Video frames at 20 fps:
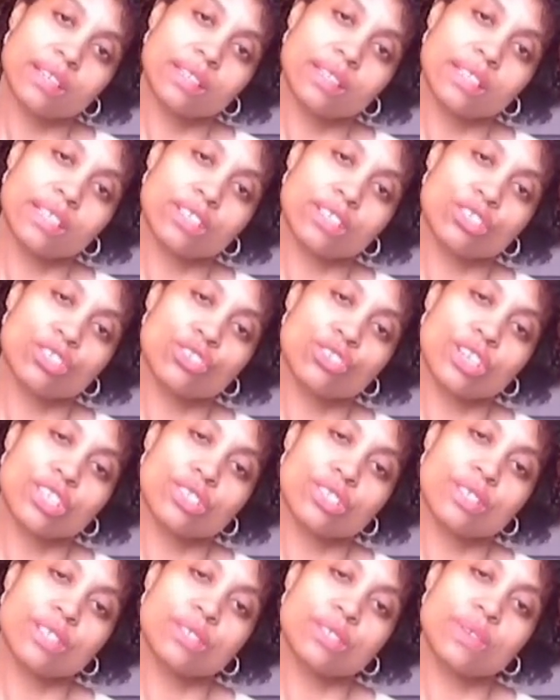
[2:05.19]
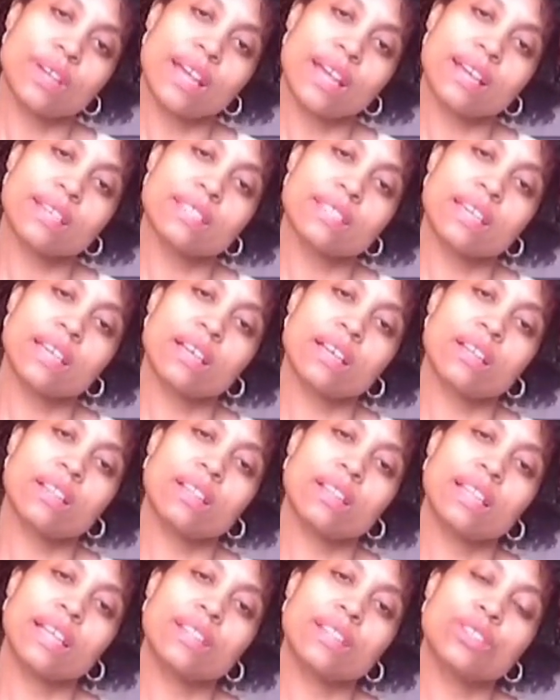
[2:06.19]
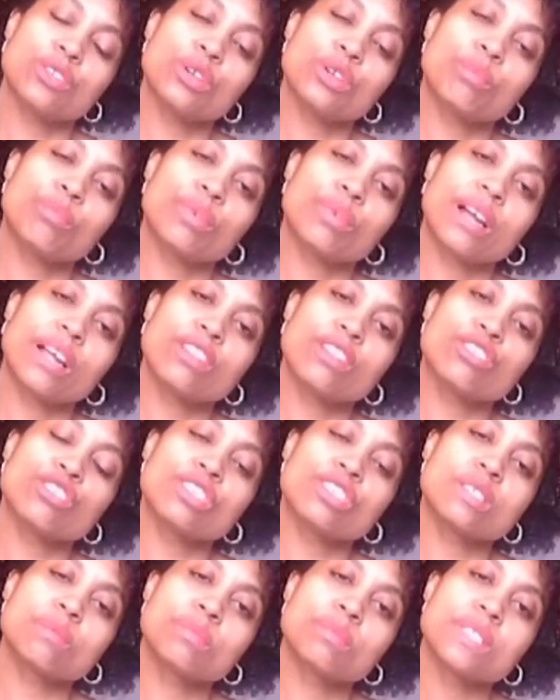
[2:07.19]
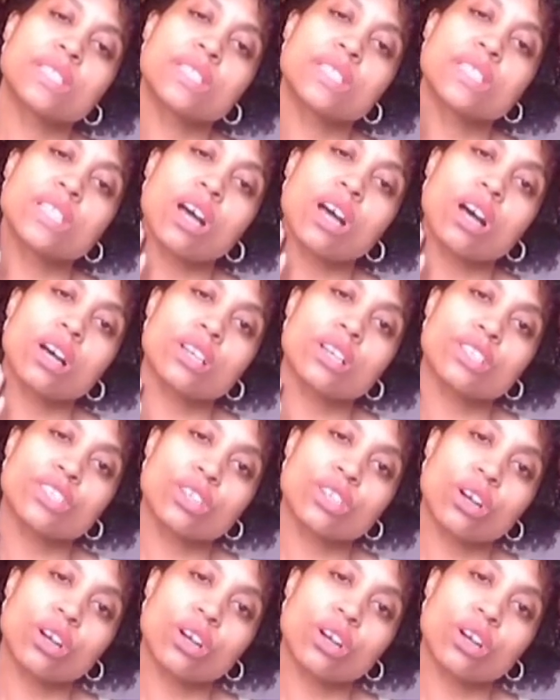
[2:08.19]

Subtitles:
Let it stretch, and as you exhale, let your breath just massage